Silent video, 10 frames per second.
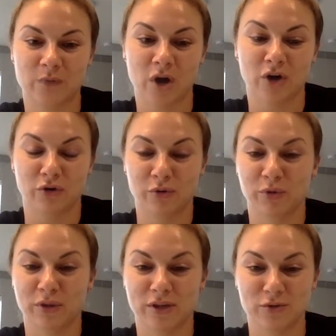our group
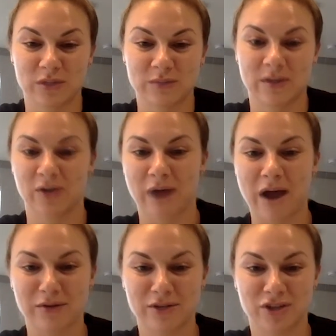really enjoys being
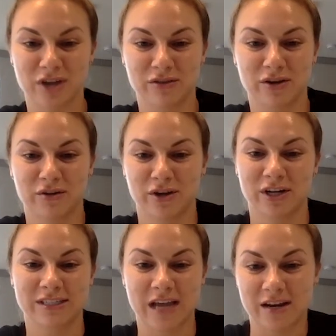around each other. They're
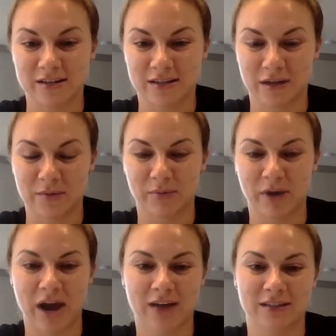excited to come to
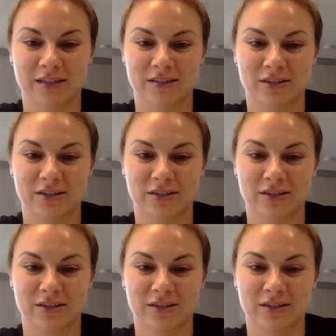practice.